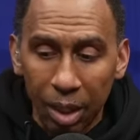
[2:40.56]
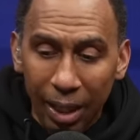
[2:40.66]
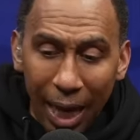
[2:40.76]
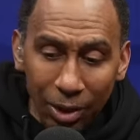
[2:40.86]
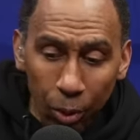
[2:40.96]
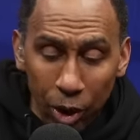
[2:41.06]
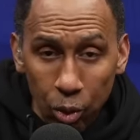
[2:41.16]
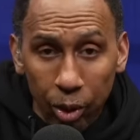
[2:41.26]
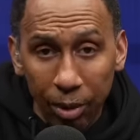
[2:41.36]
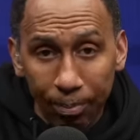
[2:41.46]
That's when
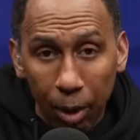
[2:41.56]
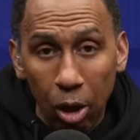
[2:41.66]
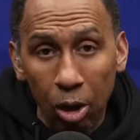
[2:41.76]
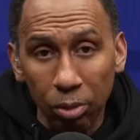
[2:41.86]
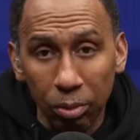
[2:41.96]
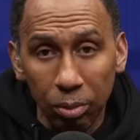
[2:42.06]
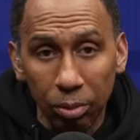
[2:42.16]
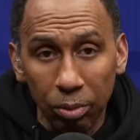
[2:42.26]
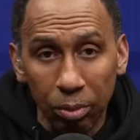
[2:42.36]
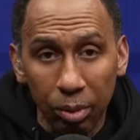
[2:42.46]
you can ball
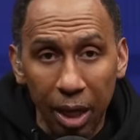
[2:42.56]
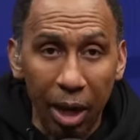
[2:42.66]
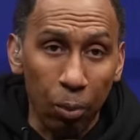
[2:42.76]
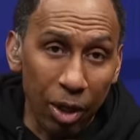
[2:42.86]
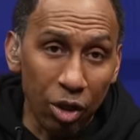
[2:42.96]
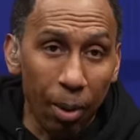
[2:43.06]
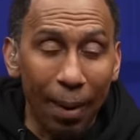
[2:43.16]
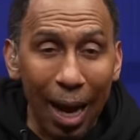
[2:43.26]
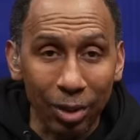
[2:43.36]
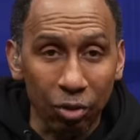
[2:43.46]
and win your
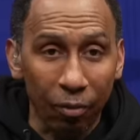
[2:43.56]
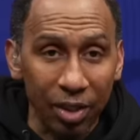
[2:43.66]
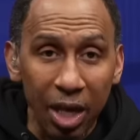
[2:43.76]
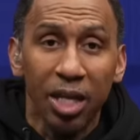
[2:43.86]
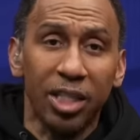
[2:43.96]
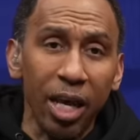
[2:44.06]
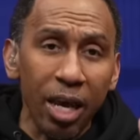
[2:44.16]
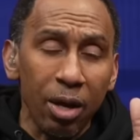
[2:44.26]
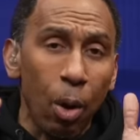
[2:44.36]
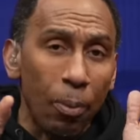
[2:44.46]
box office.
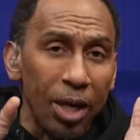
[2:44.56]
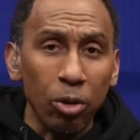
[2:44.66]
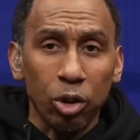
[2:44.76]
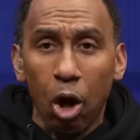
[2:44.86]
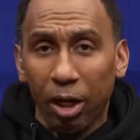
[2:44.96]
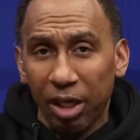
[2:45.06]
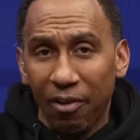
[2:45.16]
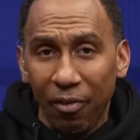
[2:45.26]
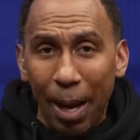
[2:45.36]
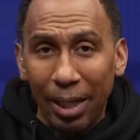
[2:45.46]
See, what we don't talk
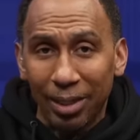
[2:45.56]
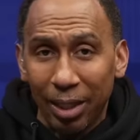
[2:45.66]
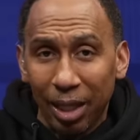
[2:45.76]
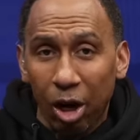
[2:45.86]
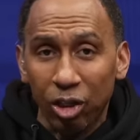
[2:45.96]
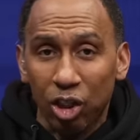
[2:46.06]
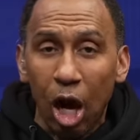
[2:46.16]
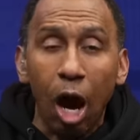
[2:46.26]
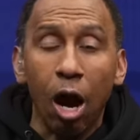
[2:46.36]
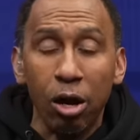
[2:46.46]
enough about is that there are
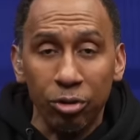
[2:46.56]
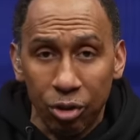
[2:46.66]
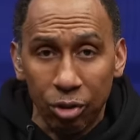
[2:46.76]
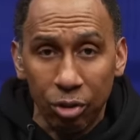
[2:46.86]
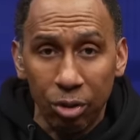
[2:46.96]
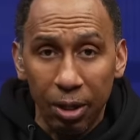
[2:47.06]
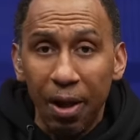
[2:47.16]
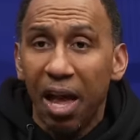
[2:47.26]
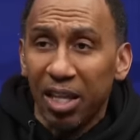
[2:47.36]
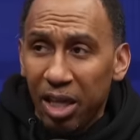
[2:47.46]
stars
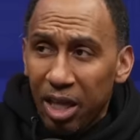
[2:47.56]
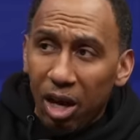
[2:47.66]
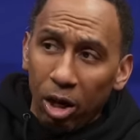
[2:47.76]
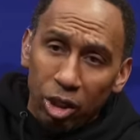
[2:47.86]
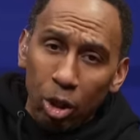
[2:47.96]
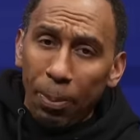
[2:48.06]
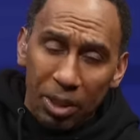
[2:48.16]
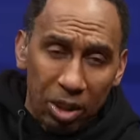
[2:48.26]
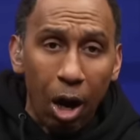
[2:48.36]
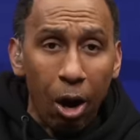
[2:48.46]
and then there are
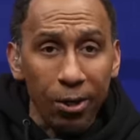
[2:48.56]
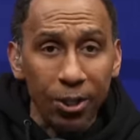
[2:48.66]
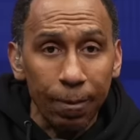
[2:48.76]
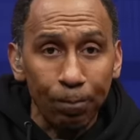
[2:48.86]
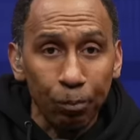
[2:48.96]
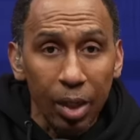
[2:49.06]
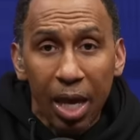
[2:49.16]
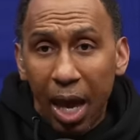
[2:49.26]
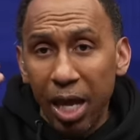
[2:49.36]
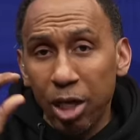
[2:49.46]
superstars.
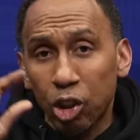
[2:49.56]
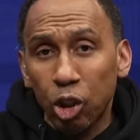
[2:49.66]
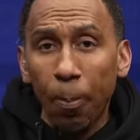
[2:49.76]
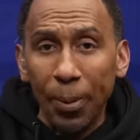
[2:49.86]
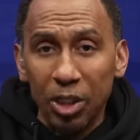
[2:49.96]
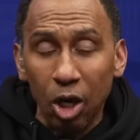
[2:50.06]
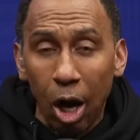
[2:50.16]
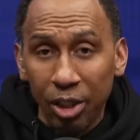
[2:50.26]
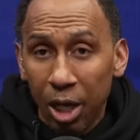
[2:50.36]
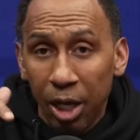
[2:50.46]
And the
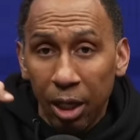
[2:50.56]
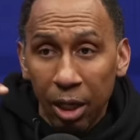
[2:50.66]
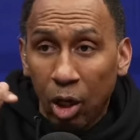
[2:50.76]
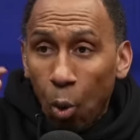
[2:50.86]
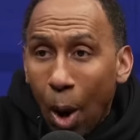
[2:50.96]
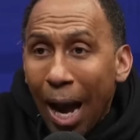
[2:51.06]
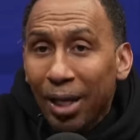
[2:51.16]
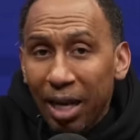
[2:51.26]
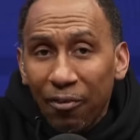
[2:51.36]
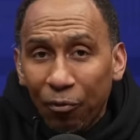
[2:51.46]
superstars, Kawhi
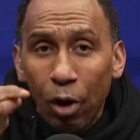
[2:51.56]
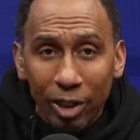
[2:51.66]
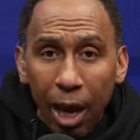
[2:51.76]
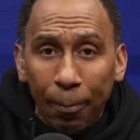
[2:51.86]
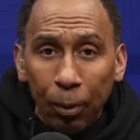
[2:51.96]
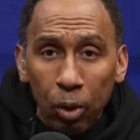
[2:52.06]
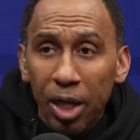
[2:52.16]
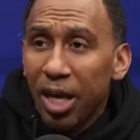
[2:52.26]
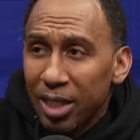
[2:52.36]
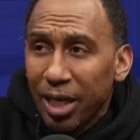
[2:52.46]
Leonard, for example,
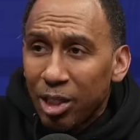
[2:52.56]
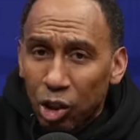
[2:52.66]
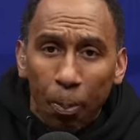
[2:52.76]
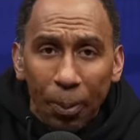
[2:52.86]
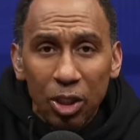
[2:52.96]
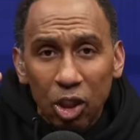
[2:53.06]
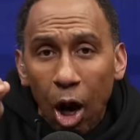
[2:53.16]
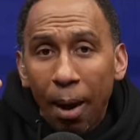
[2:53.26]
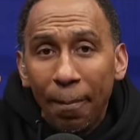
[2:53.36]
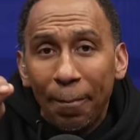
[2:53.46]
is a
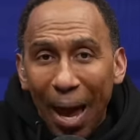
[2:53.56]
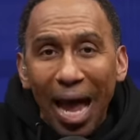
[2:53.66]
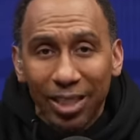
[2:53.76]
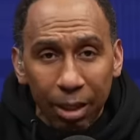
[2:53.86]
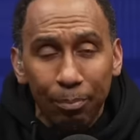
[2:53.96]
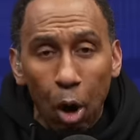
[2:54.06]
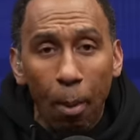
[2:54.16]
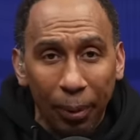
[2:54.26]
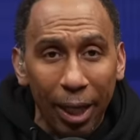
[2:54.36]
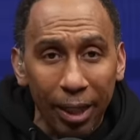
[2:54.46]
superstar basketball
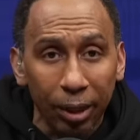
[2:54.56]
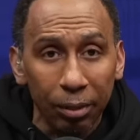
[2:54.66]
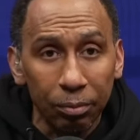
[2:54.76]
player.